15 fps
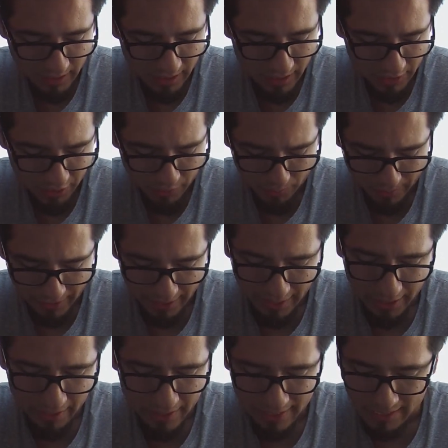So the ring
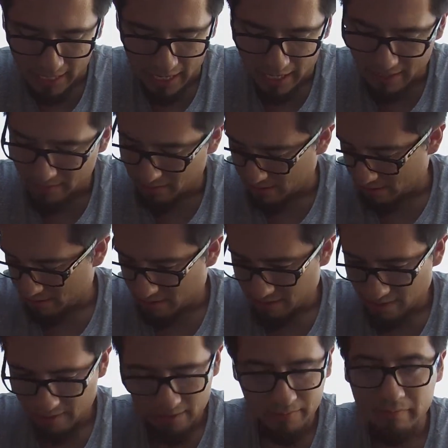gear does not
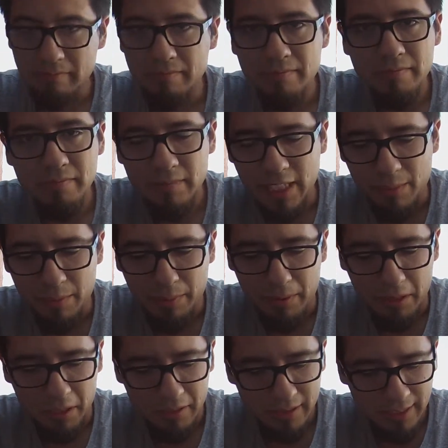come
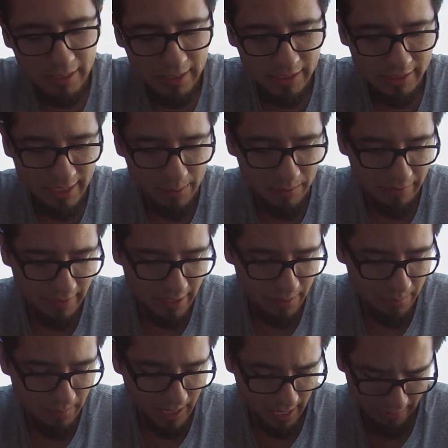apart. Some of
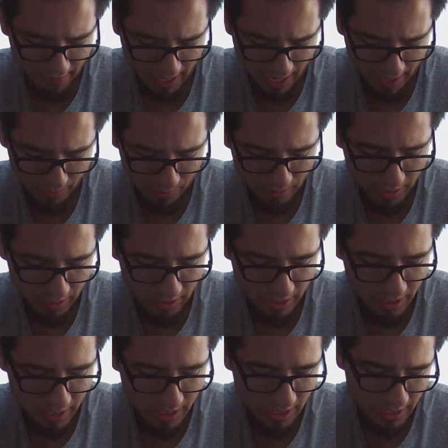them I've had where
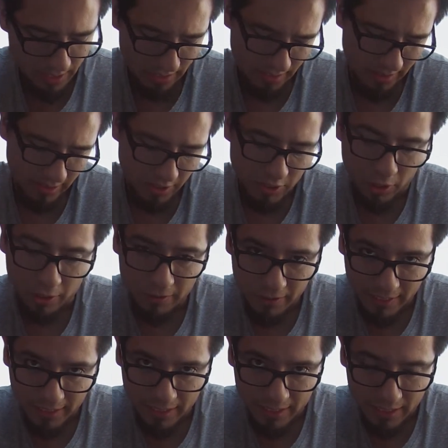the starter
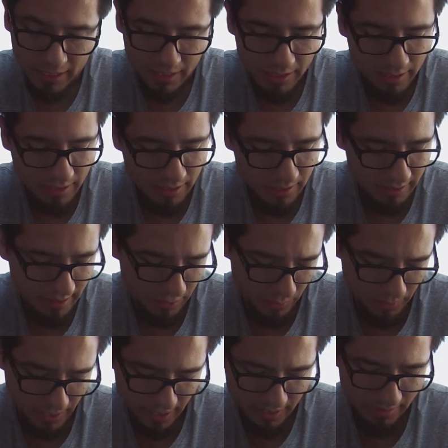gear, this
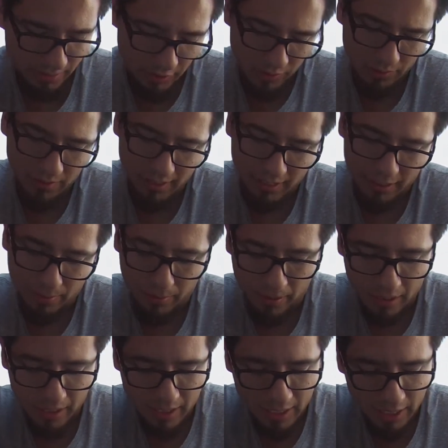ring tooth gear
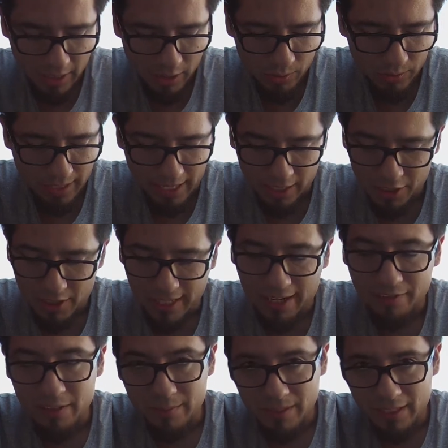part, will actually
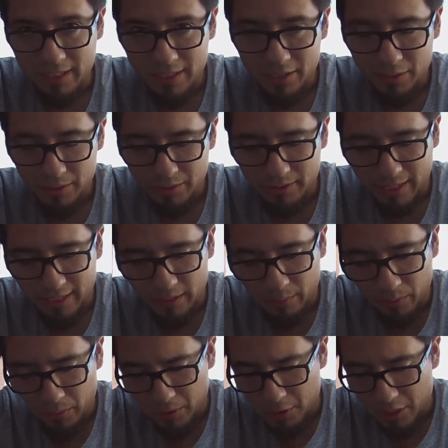have to be unscrewed like the
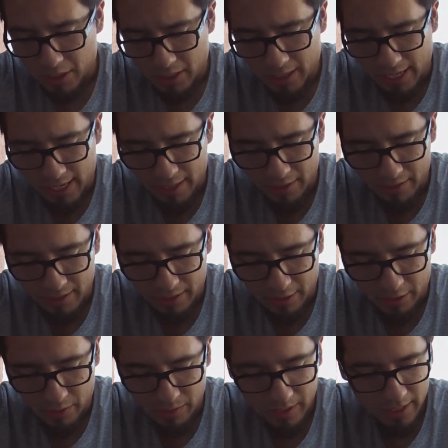Porsche I used to
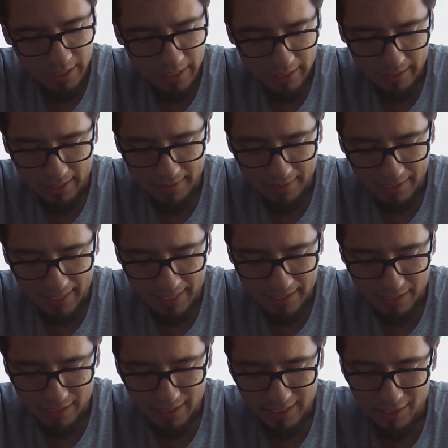own. Not the case
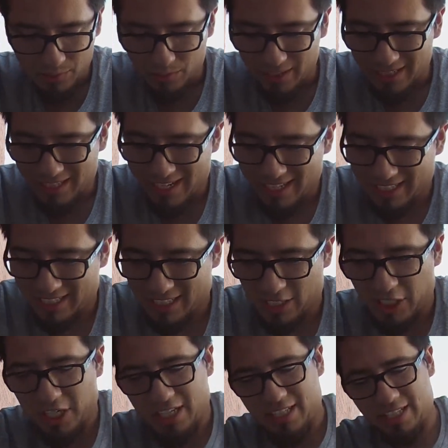on this one. It's
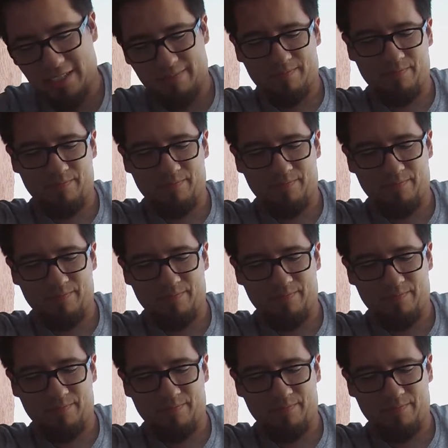just,